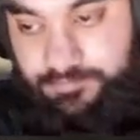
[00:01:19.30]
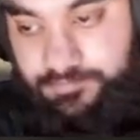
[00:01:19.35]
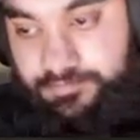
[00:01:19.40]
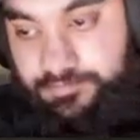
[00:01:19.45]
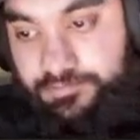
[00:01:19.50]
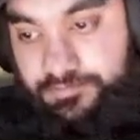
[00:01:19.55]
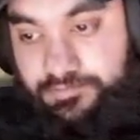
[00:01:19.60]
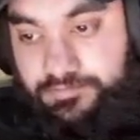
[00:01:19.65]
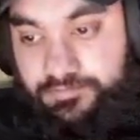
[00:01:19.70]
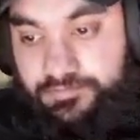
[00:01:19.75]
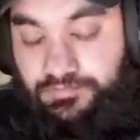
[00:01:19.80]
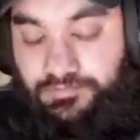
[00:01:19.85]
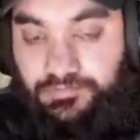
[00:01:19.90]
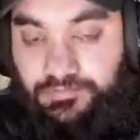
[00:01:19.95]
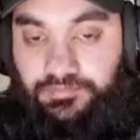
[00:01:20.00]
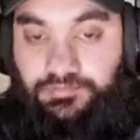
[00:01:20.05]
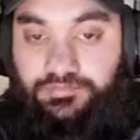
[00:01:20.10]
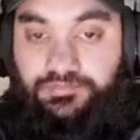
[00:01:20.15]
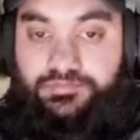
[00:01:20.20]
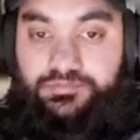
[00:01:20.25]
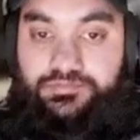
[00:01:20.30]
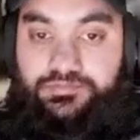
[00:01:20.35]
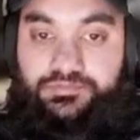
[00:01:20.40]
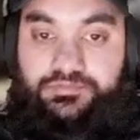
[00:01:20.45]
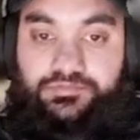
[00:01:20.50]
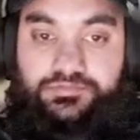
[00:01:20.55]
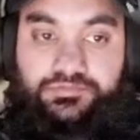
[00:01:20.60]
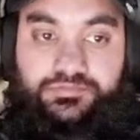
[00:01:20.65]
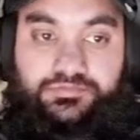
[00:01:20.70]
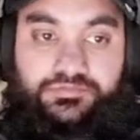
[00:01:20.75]

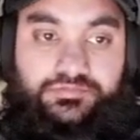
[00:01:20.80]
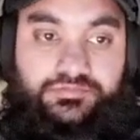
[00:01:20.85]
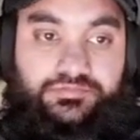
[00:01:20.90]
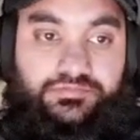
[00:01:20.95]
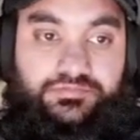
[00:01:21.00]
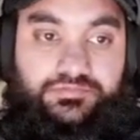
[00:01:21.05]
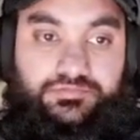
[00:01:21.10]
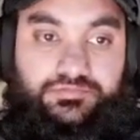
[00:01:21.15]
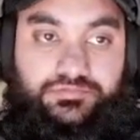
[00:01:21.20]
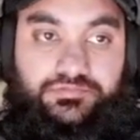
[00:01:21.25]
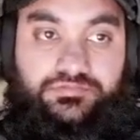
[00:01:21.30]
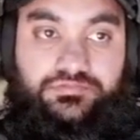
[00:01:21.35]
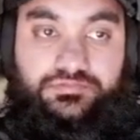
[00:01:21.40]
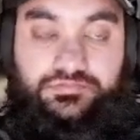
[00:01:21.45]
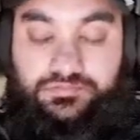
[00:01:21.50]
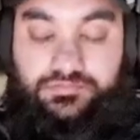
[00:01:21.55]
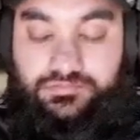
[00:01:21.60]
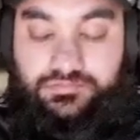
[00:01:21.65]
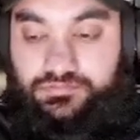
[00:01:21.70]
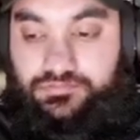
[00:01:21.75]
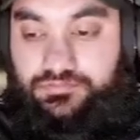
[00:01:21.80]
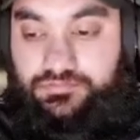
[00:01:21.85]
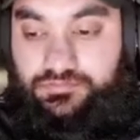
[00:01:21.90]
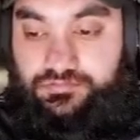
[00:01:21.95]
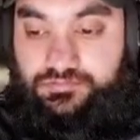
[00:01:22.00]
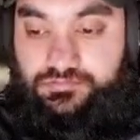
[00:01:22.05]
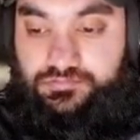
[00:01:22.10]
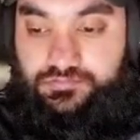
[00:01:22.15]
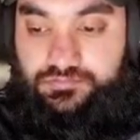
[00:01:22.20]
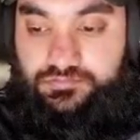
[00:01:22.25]

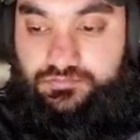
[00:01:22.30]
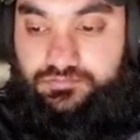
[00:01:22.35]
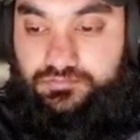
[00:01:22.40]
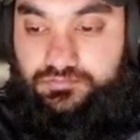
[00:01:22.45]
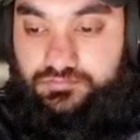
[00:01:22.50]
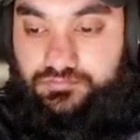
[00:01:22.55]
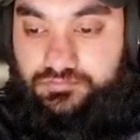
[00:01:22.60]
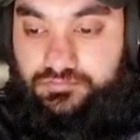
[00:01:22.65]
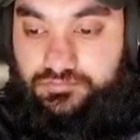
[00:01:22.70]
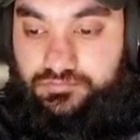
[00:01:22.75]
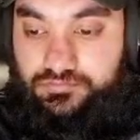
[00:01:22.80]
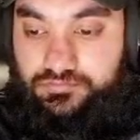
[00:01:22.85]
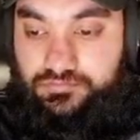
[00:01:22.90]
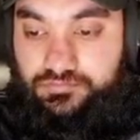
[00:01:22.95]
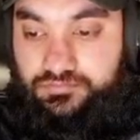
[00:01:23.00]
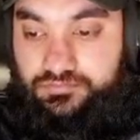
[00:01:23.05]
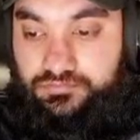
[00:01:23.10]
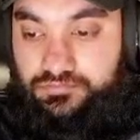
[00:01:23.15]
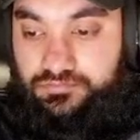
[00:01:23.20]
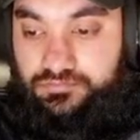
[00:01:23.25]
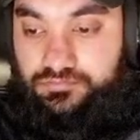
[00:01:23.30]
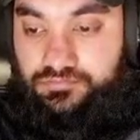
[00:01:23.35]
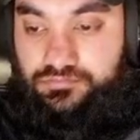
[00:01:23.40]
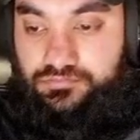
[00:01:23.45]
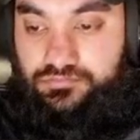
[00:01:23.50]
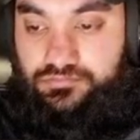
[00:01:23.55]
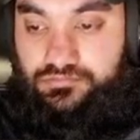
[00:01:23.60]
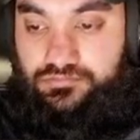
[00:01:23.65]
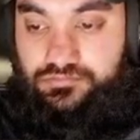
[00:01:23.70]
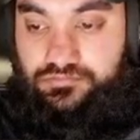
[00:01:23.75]

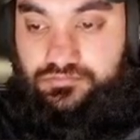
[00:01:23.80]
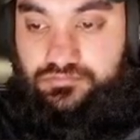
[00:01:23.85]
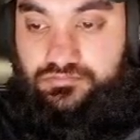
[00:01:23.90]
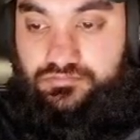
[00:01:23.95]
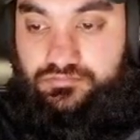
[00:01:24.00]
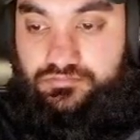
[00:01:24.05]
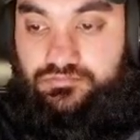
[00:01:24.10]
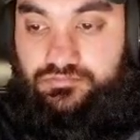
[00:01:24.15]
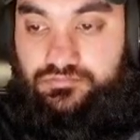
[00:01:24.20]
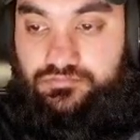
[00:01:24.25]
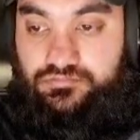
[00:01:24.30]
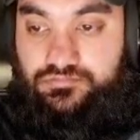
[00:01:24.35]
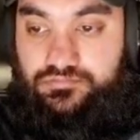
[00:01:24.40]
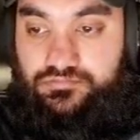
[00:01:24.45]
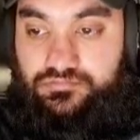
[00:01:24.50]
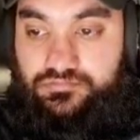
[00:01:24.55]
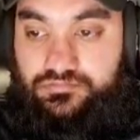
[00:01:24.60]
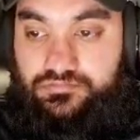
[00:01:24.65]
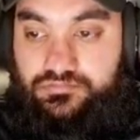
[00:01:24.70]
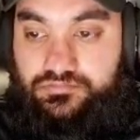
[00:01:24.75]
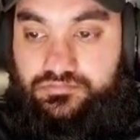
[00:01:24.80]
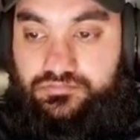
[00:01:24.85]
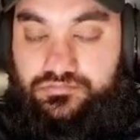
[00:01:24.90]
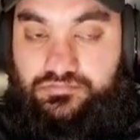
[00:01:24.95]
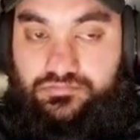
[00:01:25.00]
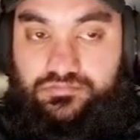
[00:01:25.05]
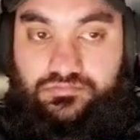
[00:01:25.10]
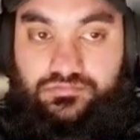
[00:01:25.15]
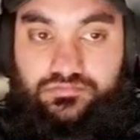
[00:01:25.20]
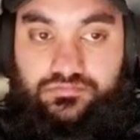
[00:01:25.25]

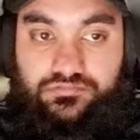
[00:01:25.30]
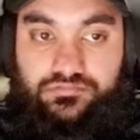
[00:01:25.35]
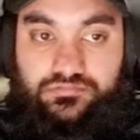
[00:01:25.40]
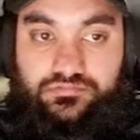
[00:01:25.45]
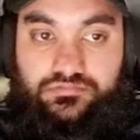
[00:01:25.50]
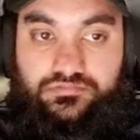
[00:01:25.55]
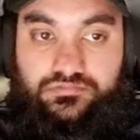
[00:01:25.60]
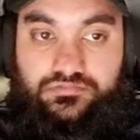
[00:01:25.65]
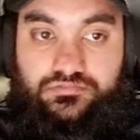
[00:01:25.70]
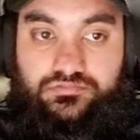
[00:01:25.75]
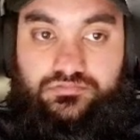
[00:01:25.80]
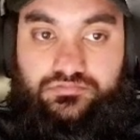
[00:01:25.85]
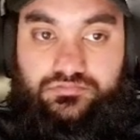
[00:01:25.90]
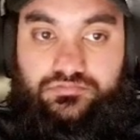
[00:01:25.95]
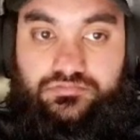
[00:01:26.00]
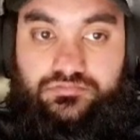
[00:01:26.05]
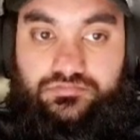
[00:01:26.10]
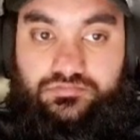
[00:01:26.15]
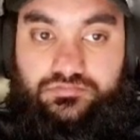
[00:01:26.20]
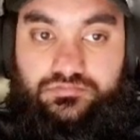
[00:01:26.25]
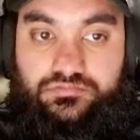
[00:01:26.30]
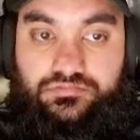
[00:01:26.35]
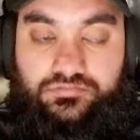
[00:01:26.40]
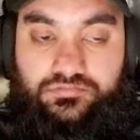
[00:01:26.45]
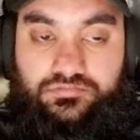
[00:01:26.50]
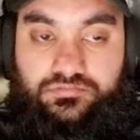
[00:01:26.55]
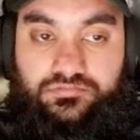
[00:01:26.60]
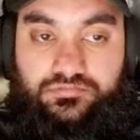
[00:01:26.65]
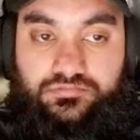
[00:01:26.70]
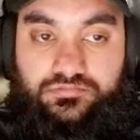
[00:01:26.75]

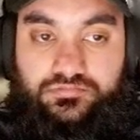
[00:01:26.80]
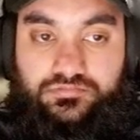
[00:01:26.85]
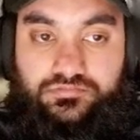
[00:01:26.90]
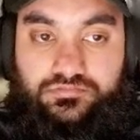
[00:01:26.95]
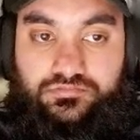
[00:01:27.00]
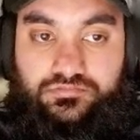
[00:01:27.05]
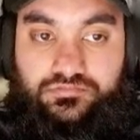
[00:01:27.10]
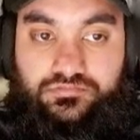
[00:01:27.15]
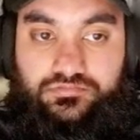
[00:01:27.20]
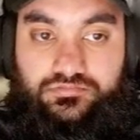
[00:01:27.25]
(not speaking)